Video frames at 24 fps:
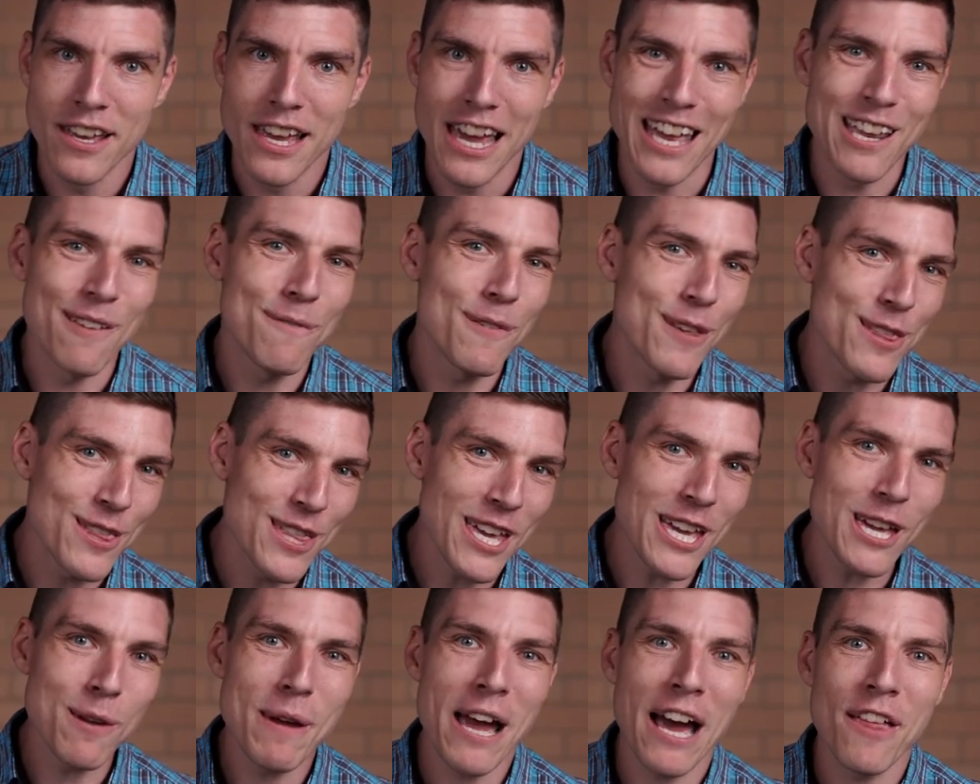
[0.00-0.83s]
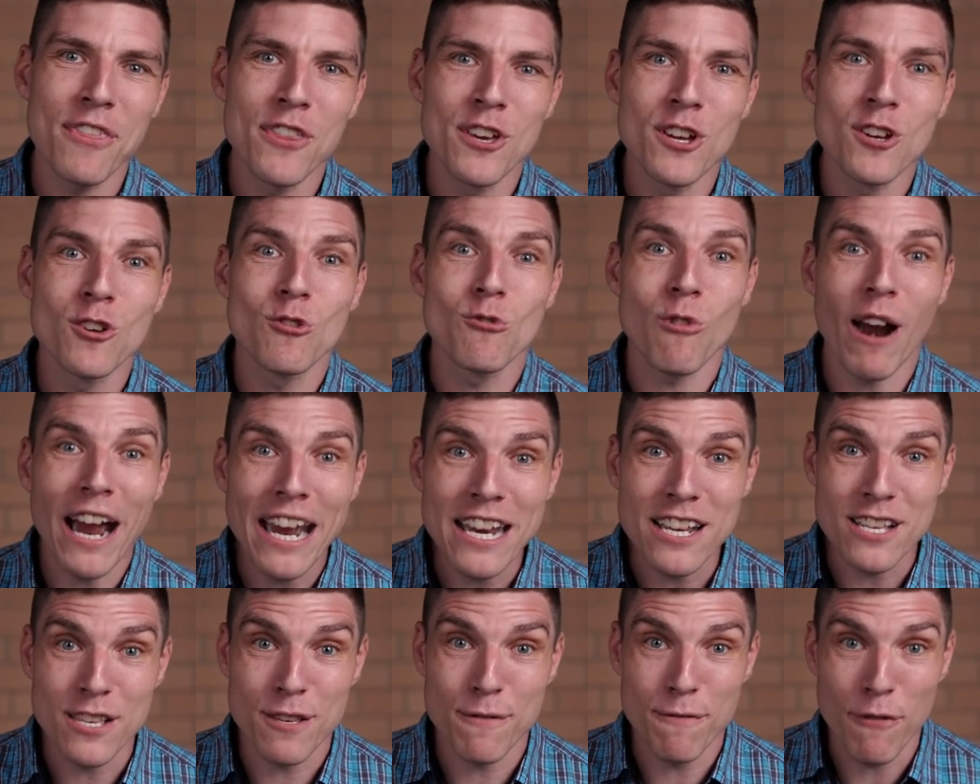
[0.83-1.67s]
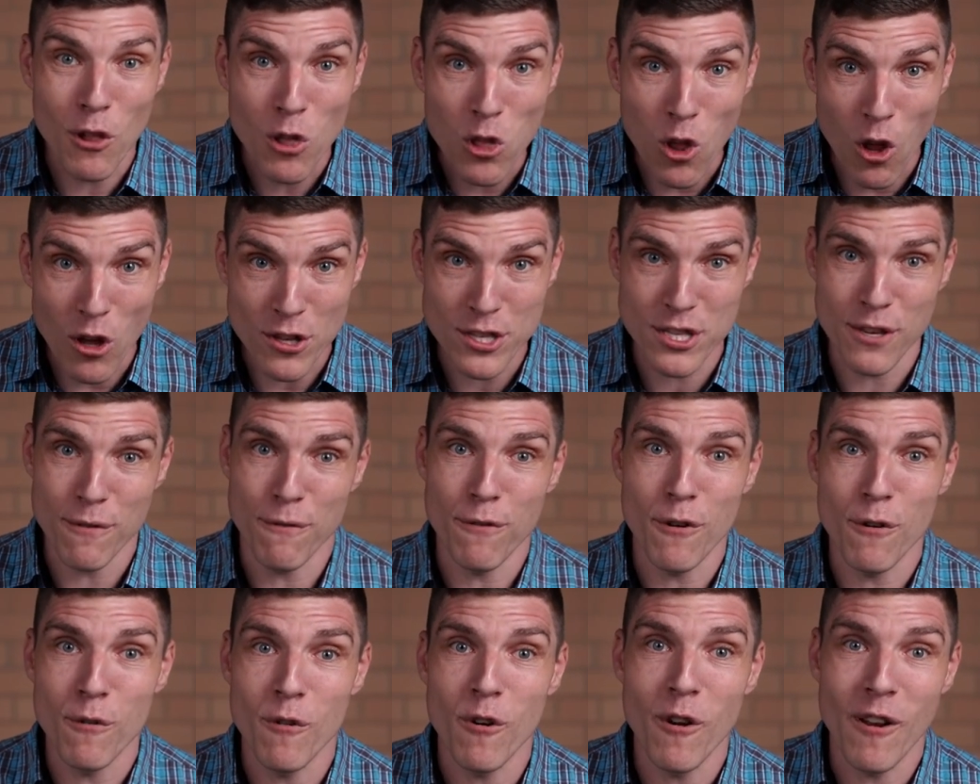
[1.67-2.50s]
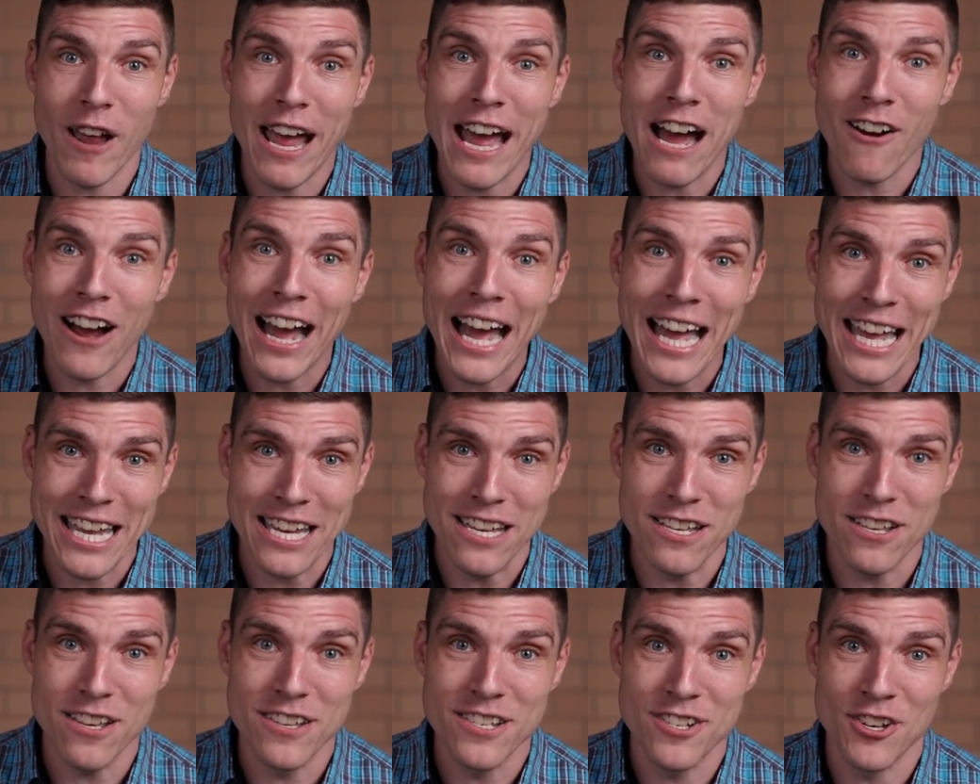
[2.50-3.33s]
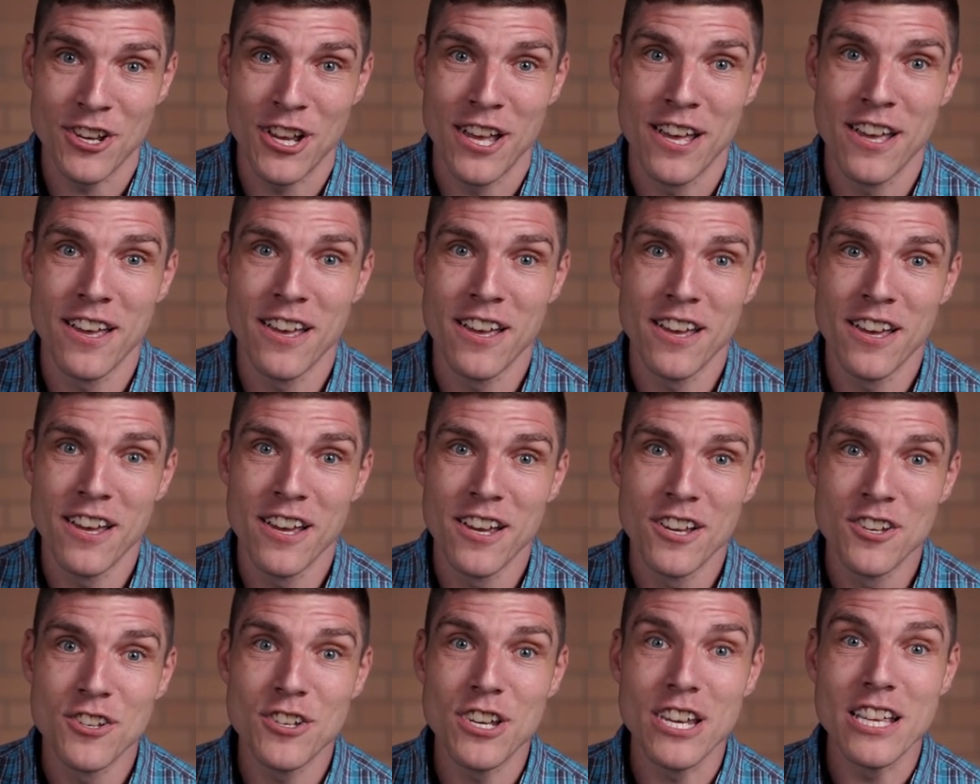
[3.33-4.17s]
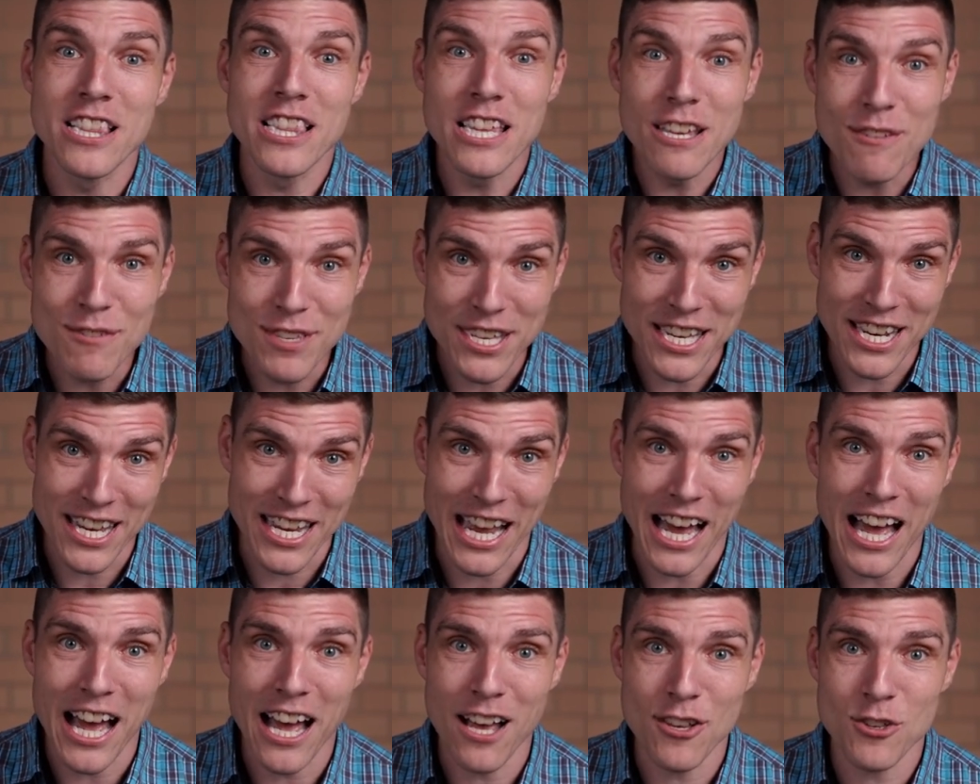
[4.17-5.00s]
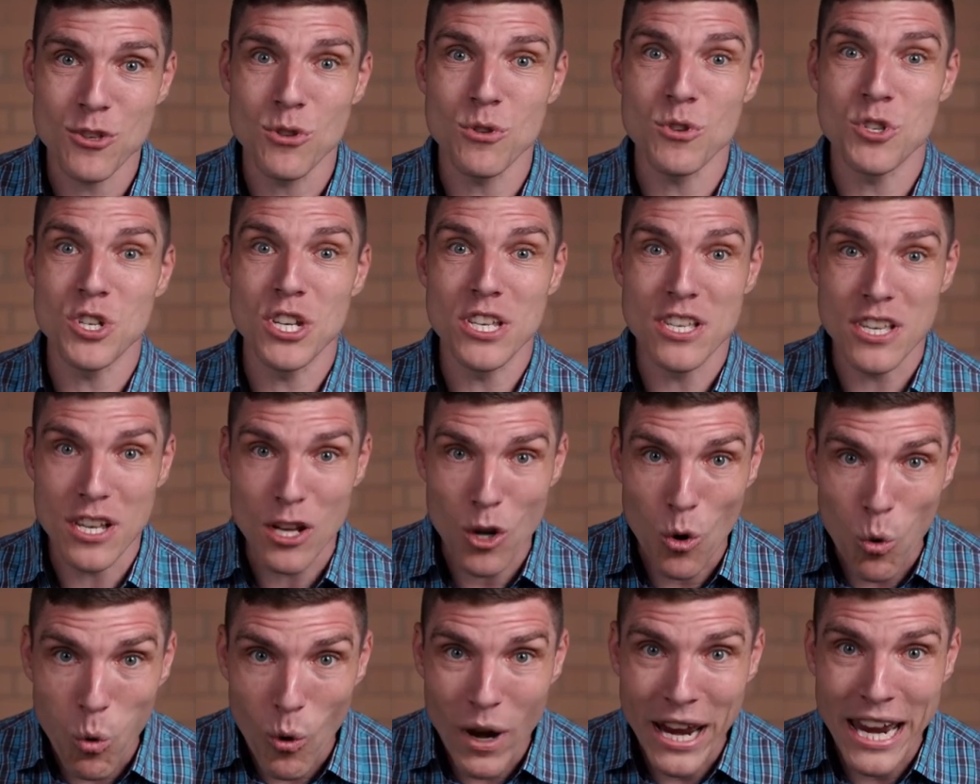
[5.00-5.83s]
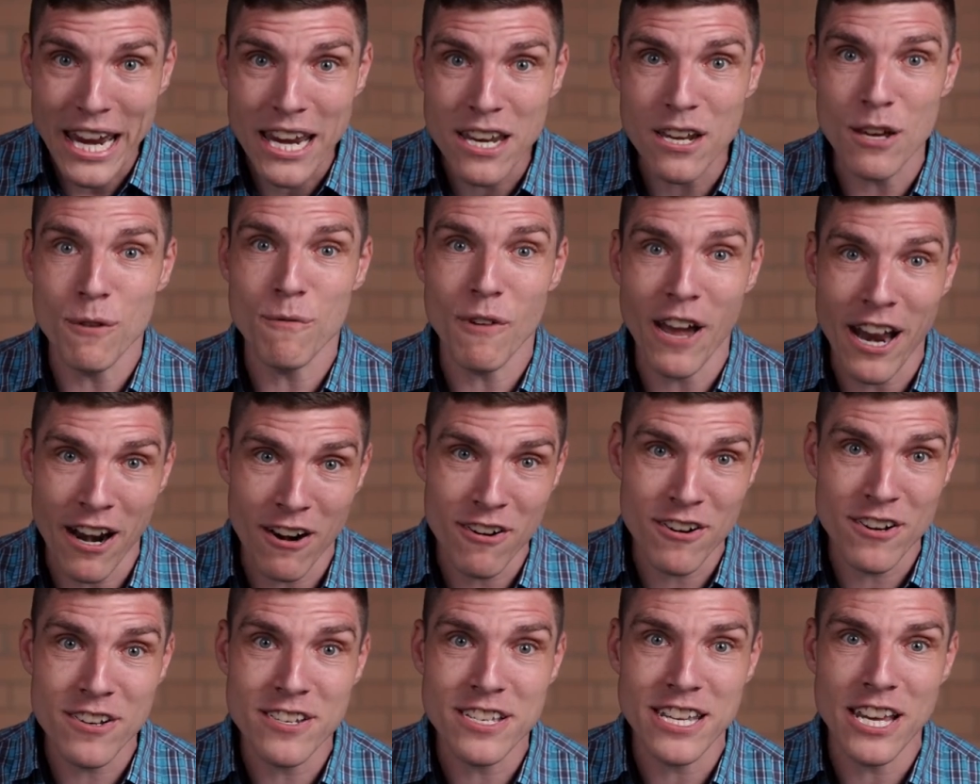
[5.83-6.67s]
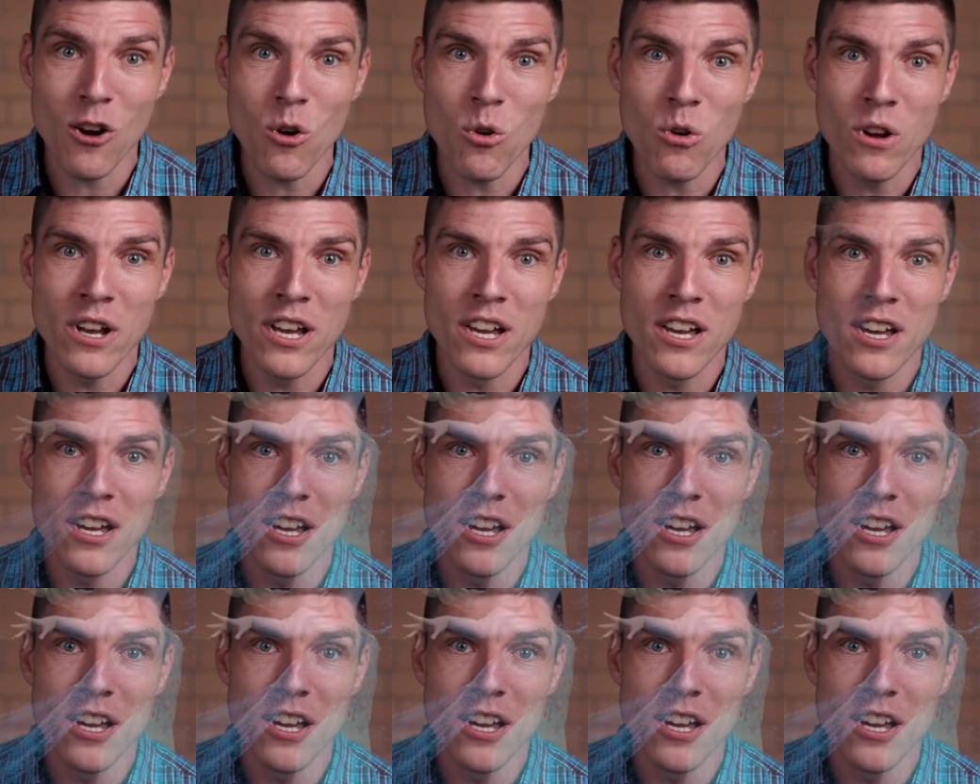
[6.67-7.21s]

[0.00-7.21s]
And if you think about the greatest philosopher of our age, she lives in a castle. She's the queen of Arendelle.